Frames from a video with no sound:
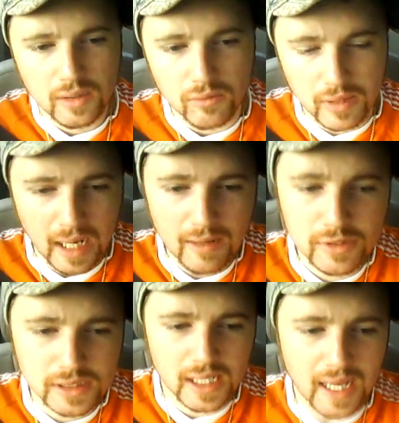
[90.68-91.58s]
when I
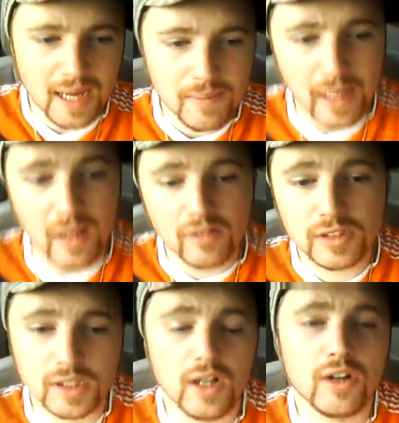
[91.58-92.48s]
was at my
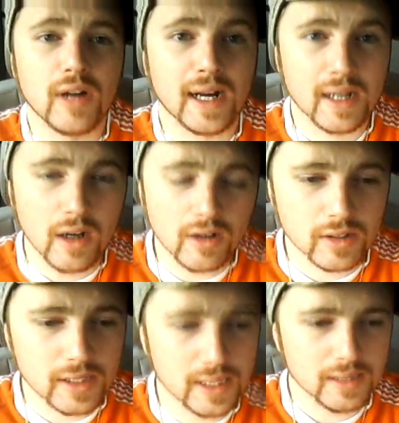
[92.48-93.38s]
lowest low, I called
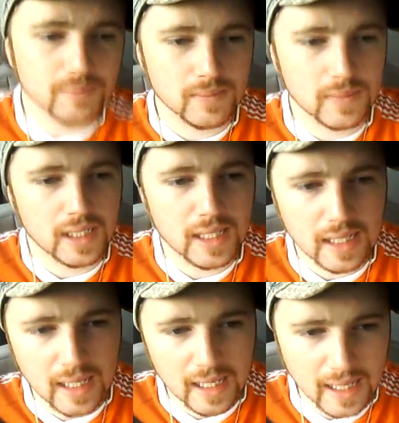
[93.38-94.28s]
on him.
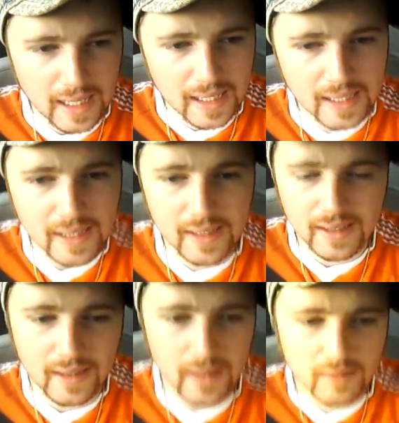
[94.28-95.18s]

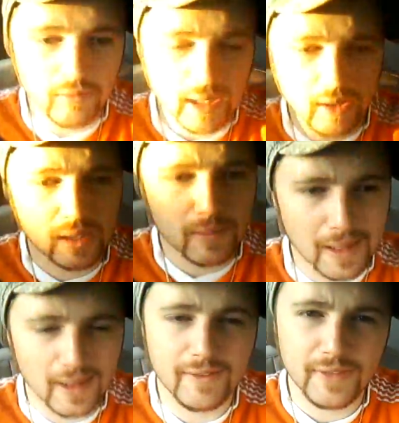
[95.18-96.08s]
And when I look at
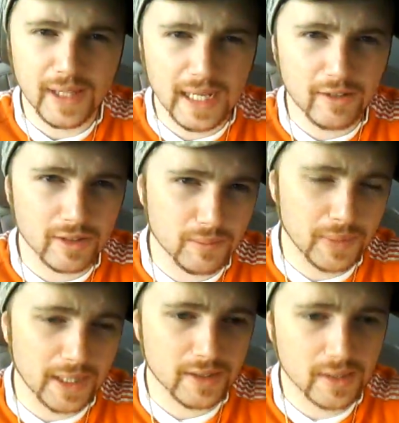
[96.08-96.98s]
my life now
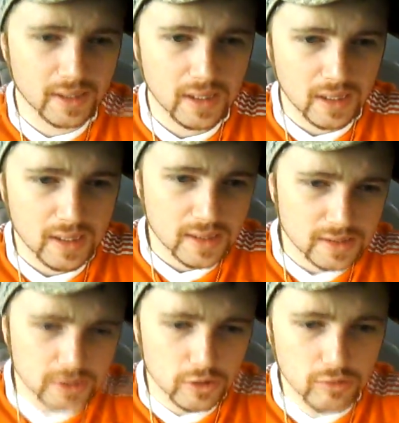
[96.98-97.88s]
compared
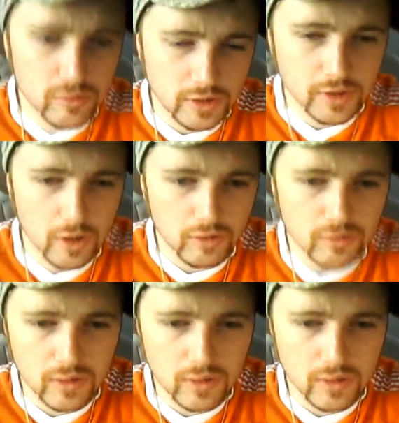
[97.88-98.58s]
to, you know,